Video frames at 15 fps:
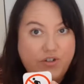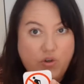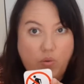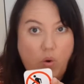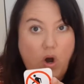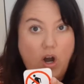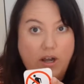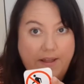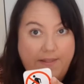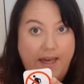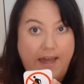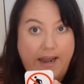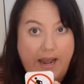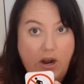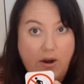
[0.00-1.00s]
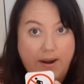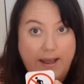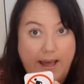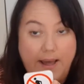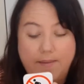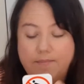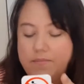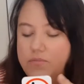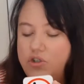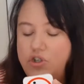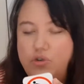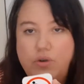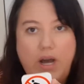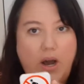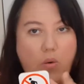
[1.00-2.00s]
to walk in that area.
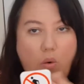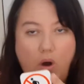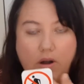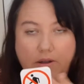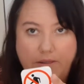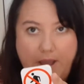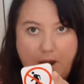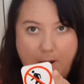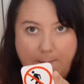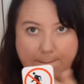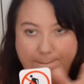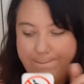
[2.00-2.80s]
Do not walk there.